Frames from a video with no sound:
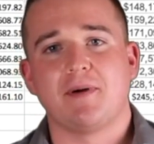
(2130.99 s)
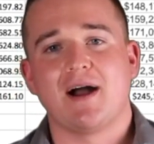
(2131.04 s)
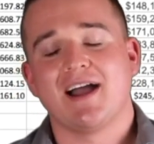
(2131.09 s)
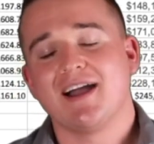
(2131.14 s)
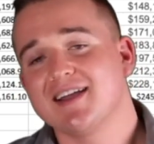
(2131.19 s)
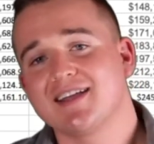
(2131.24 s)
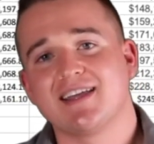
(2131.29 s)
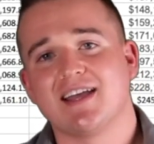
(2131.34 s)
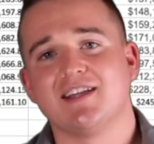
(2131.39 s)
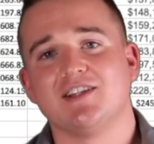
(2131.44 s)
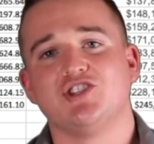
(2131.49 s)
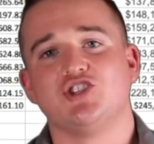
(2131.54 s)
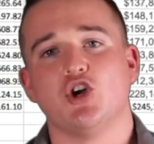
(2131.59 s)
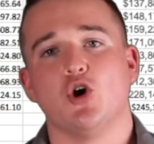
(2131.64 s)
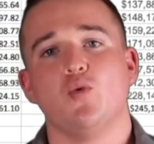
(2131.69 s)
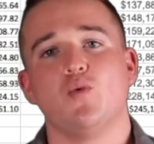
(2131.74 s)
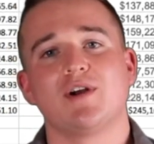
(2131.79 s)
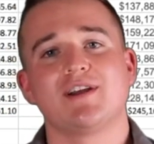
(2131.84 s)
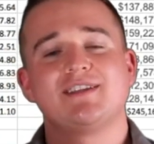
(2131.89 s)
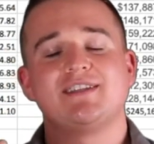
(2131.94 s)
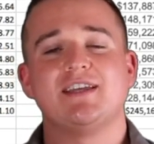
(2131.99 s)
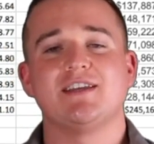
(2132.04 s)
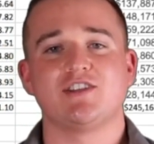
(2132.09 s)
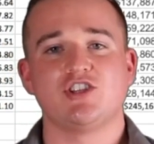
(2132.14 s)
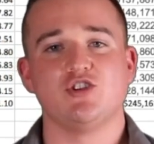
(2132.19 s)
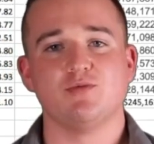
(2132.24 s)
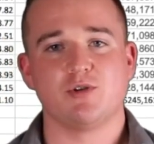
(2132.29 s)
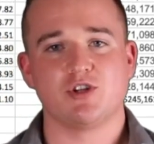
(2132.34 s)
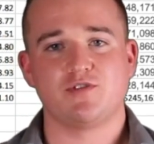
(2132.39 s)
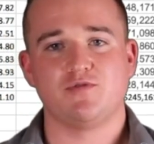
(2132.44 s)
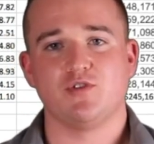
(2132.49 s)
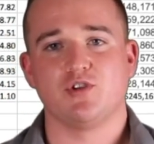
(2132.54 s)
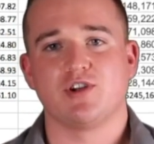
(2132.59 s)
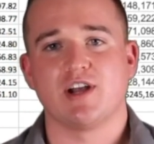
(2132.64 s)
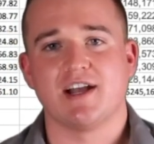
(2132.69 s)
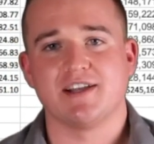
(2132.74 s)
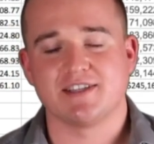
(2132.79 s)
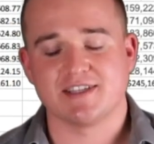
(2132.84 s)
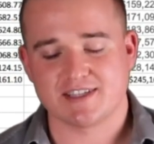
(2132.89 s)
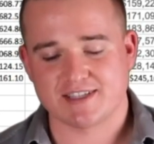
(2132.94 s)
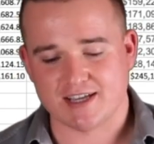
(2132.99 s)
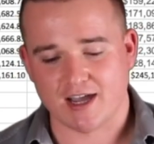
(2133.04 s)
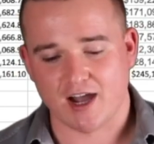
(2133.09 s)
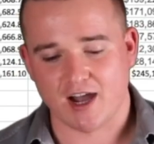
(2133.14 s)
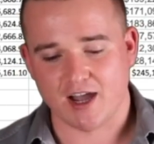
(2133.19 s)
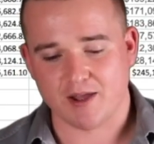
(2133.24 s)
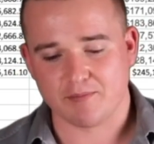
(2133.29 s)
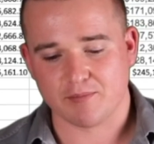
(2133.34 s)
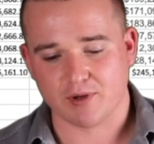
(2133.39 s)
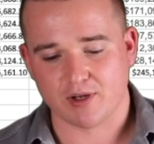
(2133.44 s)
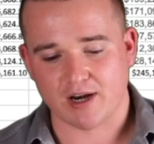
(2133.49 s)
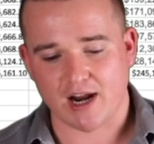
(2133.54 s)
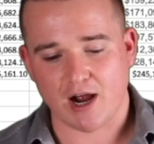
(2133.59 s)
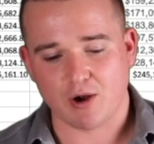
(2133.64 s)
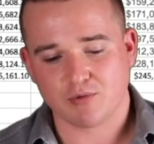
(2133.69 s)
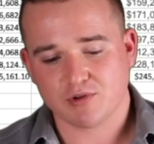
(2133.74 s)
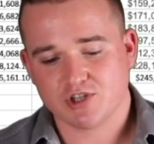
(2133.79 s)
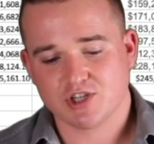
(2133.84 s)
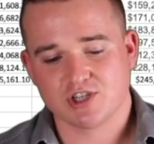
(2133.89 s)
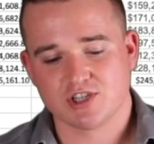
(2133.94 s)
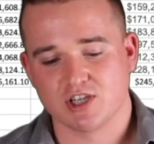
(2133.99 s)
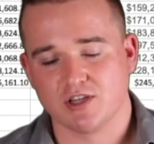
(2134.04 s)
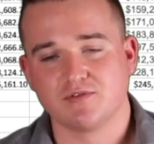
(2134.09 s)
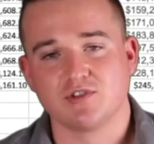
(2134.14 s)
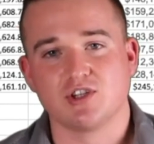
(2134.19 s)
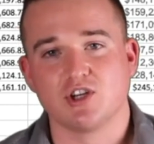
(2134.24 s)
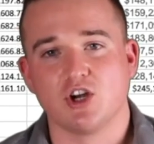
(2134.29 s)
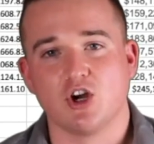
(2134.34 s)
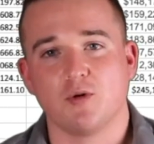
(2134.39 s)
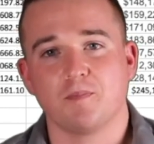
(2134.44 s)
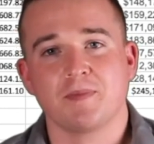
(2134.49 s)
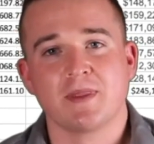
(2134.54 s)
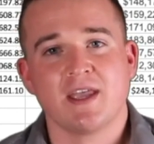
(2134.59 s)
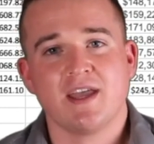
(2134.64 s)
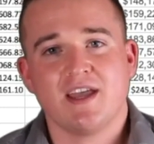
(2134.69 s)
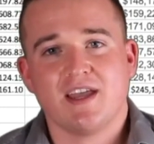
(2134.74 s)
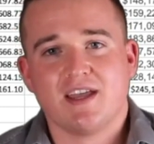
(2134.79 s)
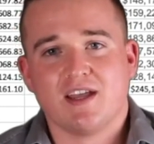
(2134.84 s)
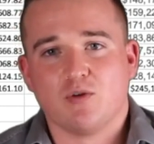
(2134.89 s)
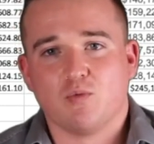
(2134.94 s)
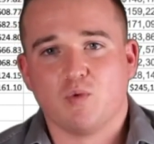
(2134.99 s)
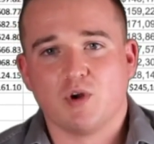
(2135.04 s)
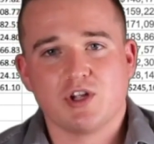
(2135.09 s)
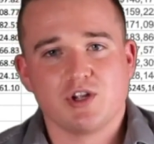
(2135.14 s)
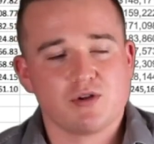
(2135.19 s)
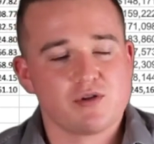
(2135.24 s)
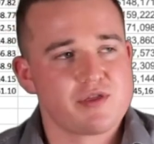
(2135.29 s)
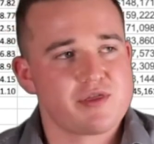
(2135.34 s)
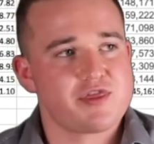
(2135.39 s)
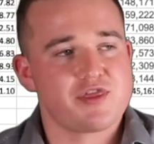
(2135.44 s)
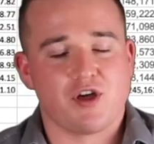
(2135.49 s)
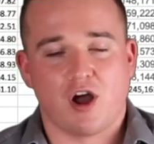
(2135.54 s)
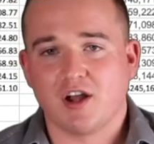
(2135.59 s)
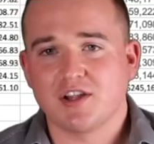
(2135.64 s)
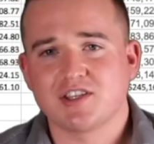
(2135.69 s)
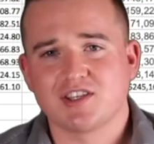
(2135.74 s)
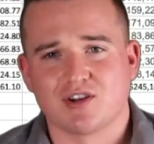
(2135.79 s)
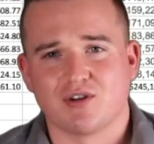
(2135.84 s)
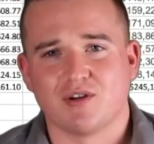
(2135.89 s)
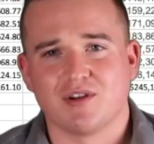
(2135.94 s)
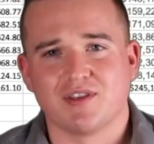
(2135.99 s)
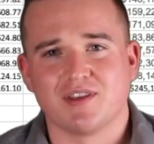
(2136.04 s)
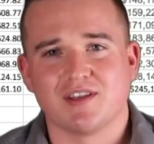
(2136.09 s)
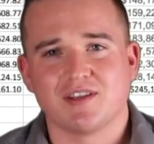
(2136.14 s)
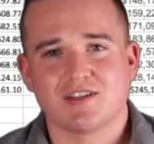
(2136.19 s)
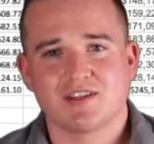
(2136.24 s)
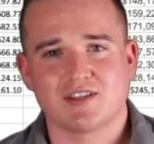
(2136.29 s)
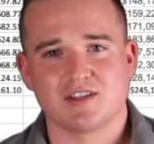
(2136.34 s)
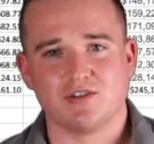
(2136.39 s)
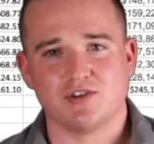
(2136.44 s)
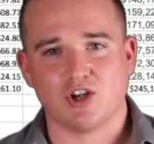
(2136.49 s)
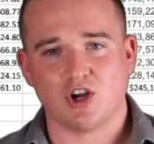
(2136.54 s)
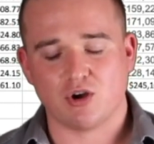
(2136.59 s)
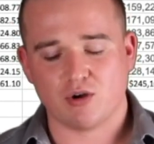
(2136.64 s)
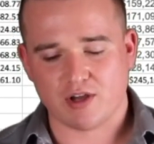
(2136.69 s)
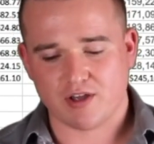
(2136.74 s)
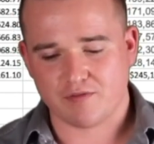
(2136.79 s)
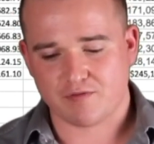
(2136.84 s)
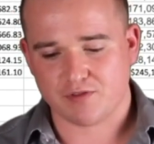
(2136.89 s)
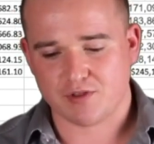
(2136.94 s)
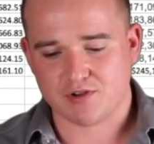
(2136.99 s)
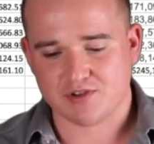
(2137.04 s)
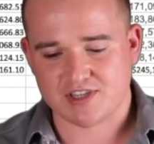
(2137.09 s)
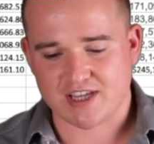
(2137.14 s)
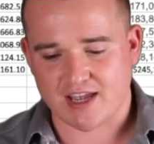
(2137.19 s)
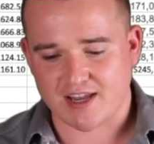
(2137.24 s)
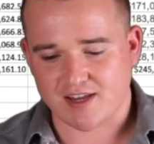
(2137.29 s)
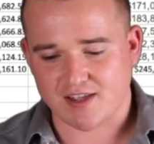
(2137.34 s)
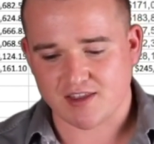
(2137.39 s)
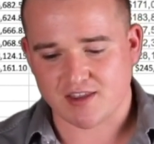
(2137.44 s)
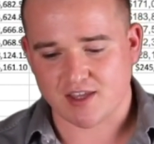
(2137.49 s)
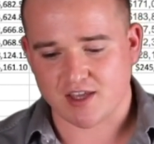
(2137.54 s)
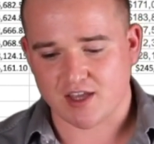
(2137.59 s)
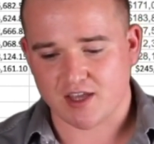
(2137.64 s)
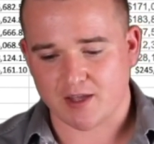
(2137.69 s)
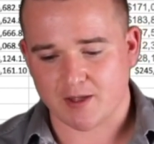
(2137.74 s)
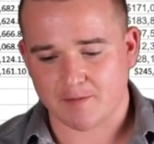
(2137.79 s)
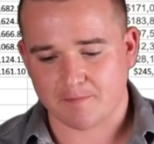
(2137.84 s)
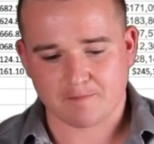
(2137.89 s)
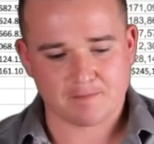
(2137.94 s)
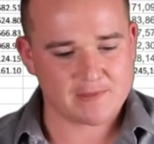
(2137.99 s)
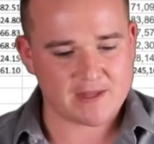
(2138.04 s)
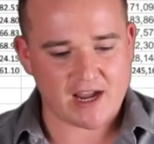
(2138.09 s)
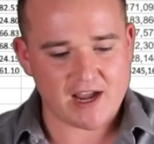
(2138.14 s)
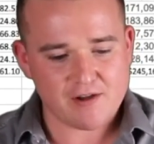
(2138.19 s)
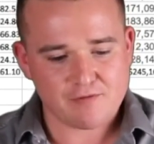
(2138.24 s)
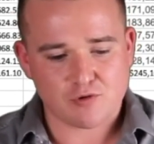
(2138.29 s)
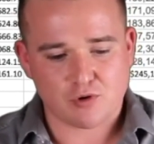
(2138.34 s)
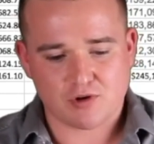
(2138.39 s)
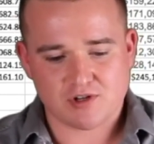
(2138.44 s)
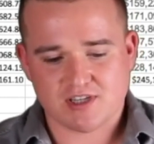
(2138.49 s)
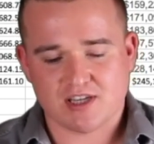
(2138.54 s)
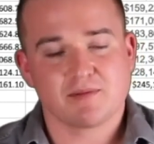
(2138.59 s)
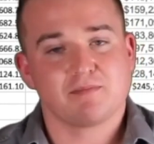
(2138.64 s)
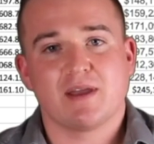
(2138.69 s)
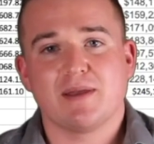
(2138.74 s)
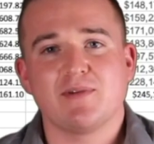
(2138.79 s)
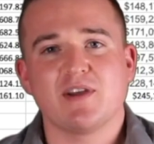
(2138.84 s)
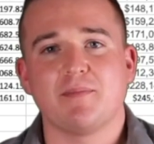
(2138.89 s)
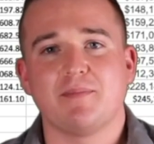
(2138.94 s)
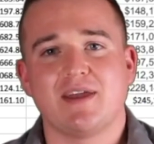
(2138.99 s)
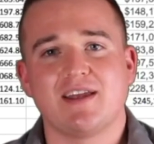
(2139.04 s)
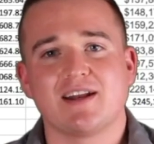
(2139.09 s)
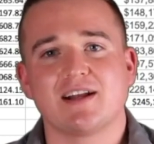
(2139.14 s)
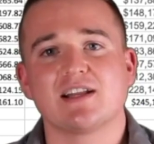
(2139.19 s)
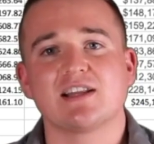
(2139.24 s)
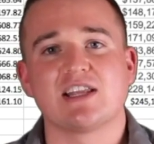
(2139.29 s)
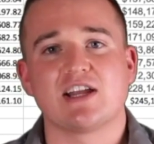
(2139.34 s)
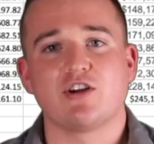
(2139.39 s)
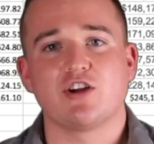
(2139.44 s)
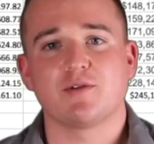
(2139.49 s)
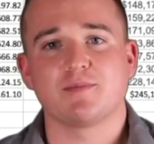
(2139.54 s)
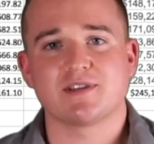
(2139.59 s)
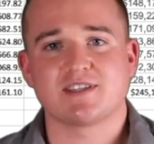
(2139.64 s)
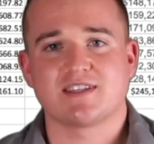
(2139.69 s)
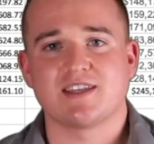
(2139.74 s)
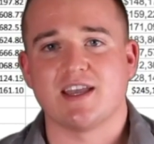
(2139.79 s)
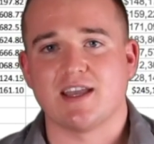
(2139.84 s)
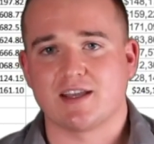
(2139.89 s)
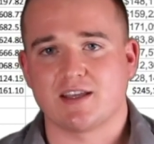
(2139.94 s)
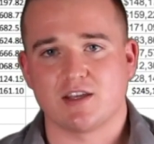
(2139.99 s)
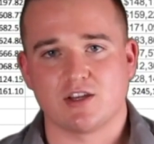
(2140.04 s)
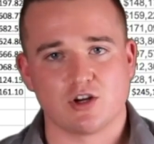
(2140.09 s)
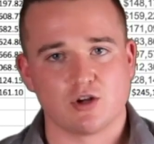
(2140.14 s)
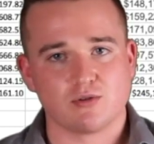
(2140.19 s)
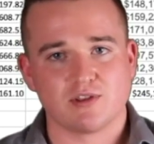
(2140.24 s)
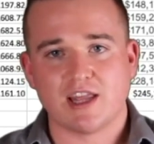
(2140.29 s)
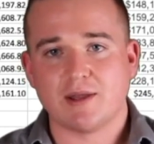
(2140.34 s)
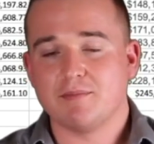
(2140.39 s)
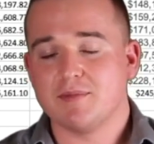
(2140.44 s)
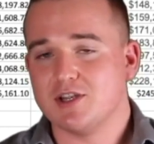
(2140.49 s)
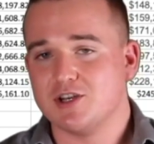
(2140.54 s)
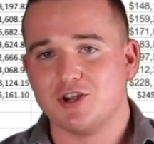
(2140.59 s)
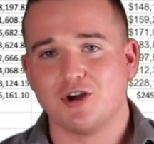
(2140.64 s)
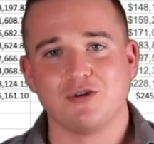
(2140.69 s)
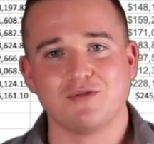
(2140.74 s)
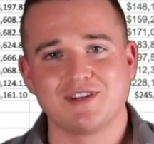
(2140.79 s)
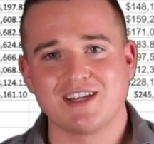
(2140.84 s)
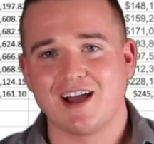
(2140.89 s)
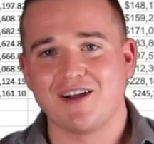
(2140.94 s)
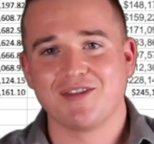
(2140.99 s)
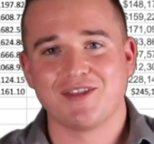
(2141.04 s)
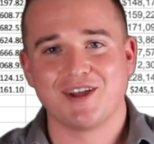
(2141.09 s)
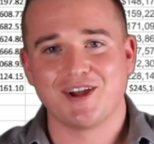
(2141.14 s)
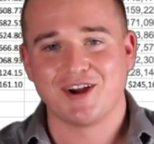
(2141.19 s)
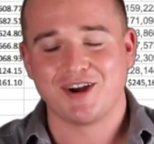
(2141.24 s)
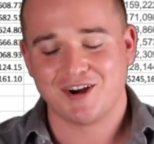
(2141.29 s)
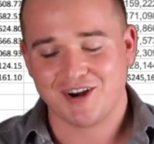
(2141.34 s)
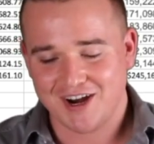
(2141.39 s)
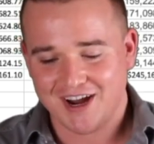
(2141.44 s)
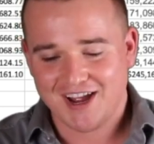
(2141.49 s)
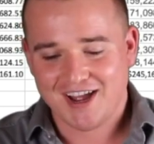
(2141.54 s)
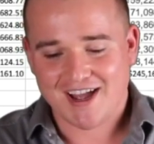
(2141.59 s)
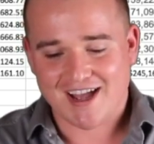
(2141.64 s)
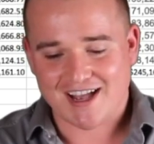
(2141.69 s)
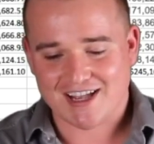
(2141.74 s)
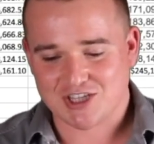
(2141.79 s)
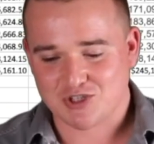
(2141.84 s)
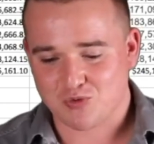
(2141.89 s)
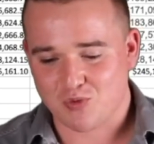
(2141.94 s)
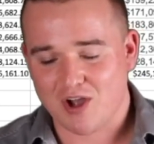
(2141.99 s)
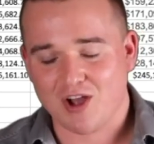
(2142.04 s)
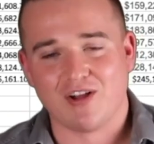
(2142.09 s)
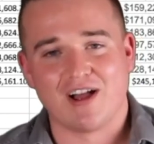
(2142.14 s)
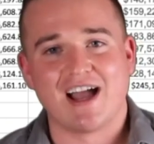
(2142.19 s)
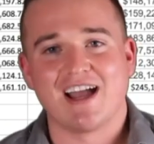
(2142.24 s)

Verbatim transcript: I, again, don't want to take too much of your guys' time, but I would just love to know what your thoughts are on this. You know, if there's anything, I of course, like maybe I made a glaring mistake, you know, let me know down there as well.